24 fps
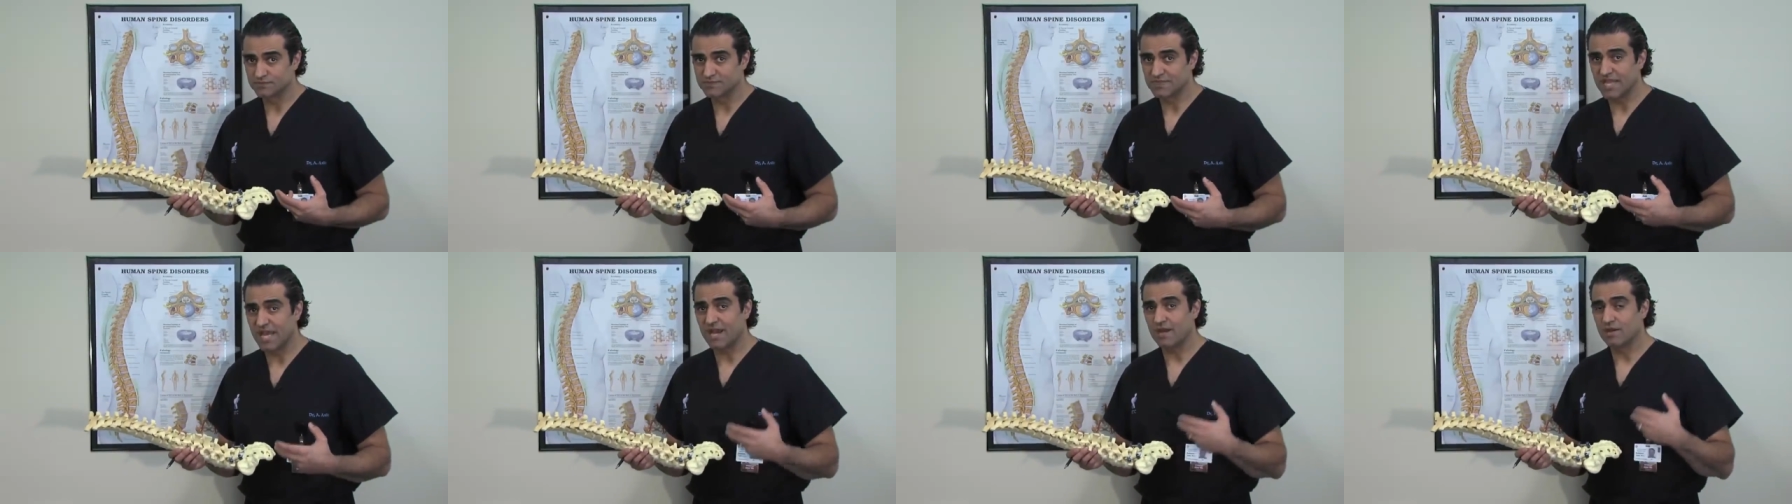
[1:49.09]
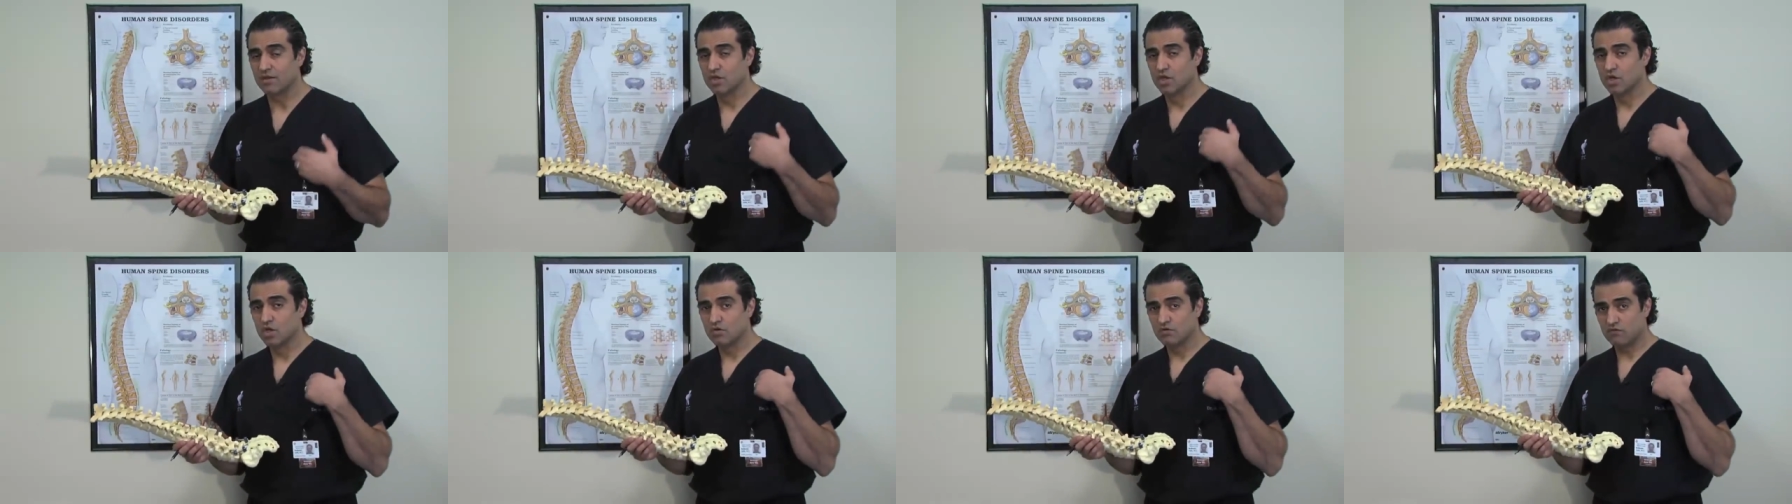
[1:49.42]
Now,
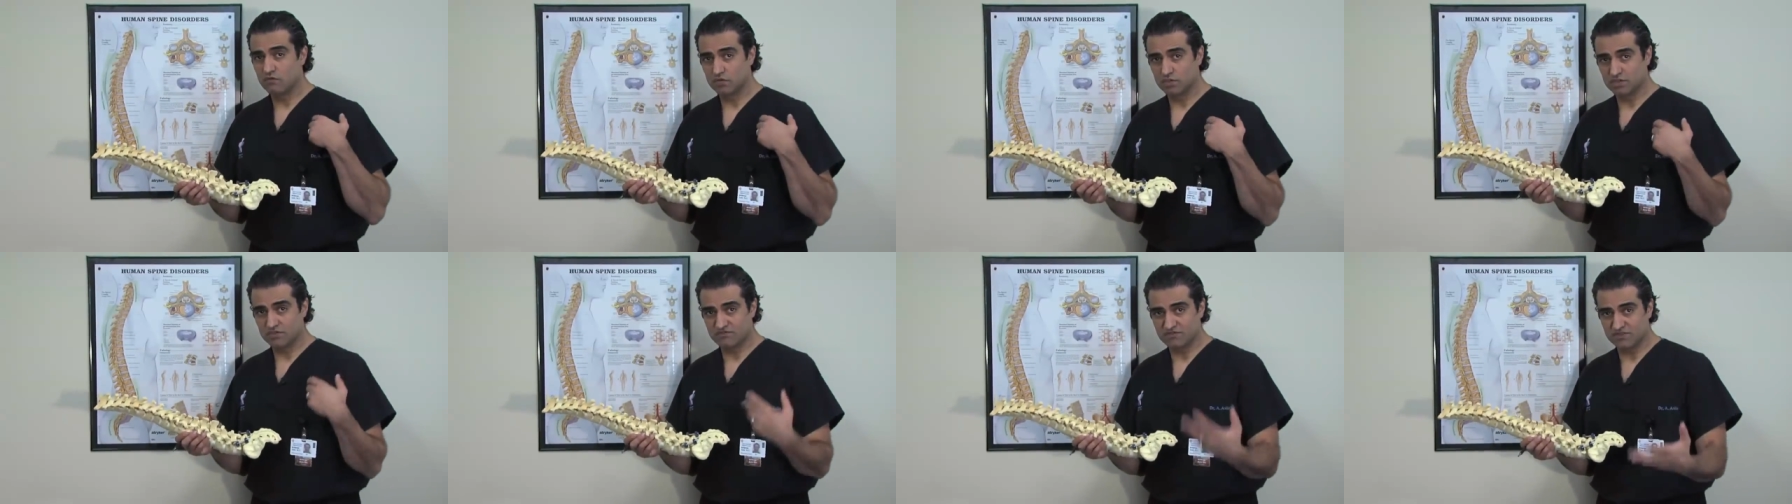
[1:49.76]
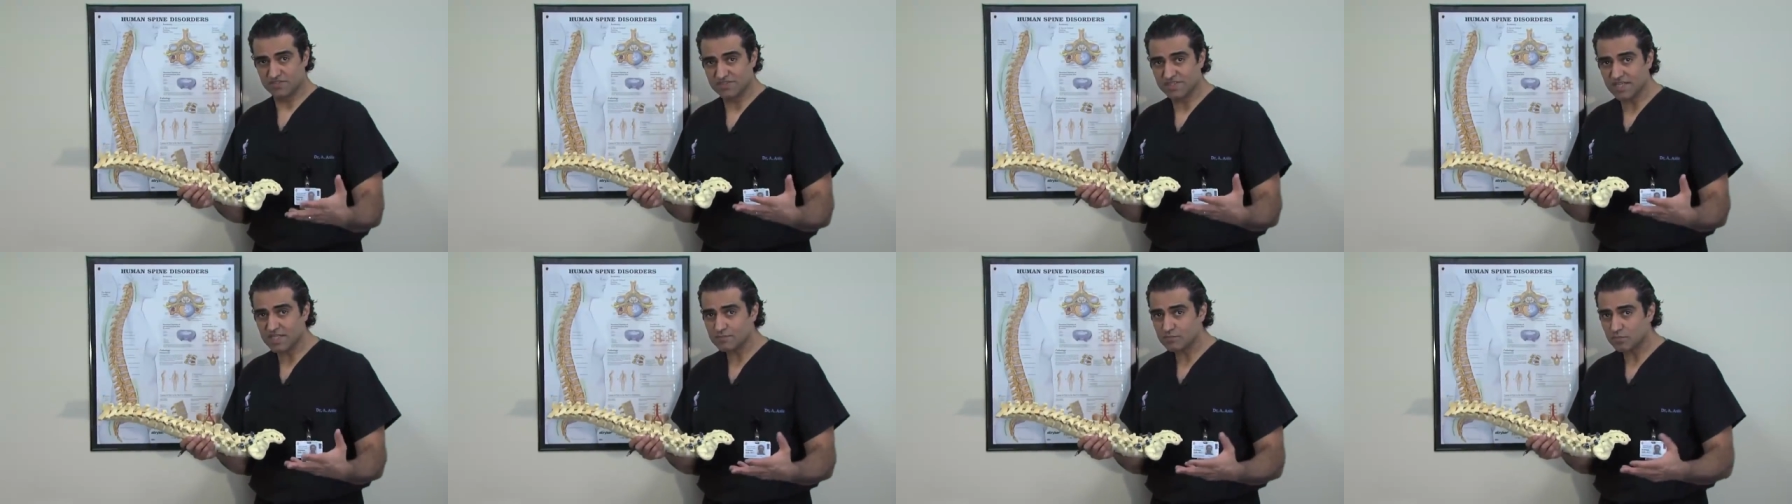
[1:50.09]
for the
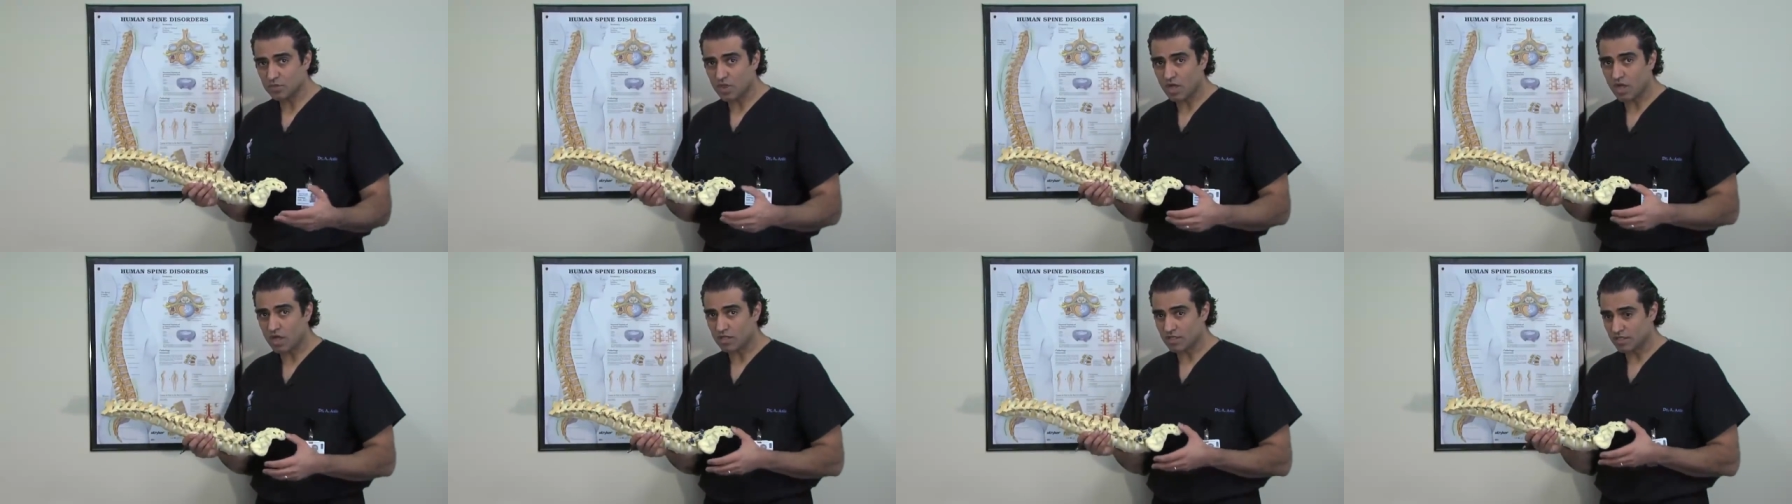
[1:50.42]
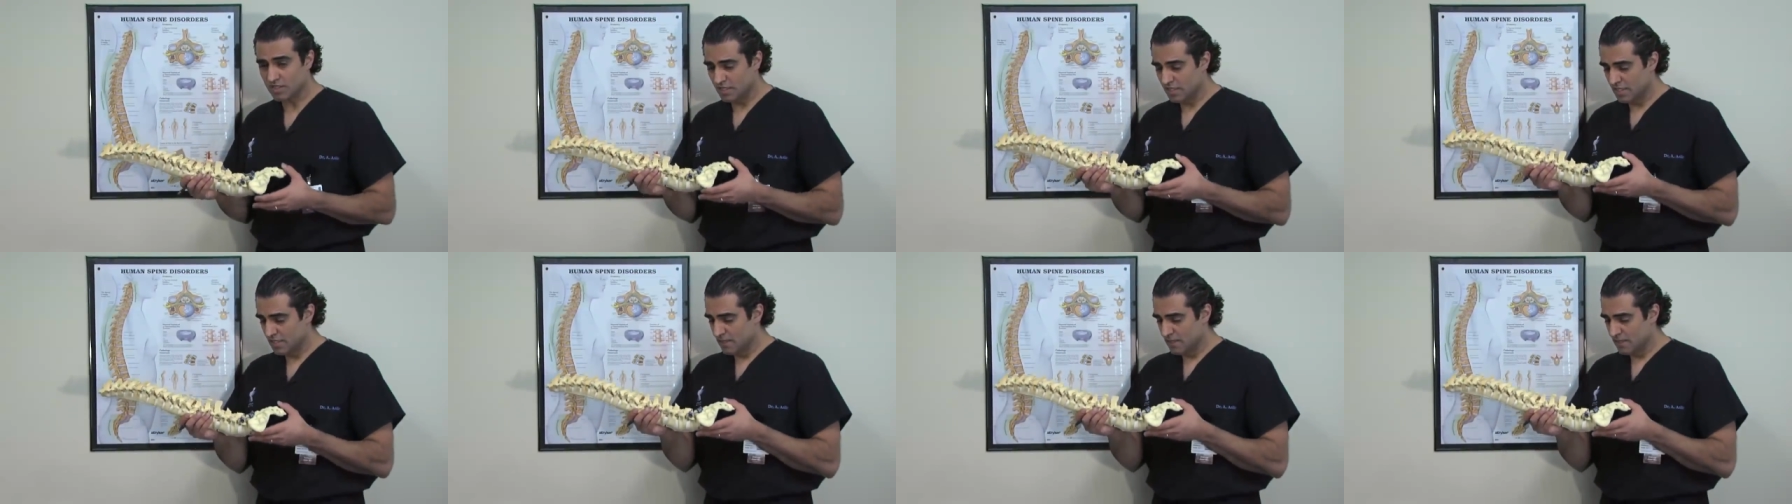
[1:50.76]
facet block,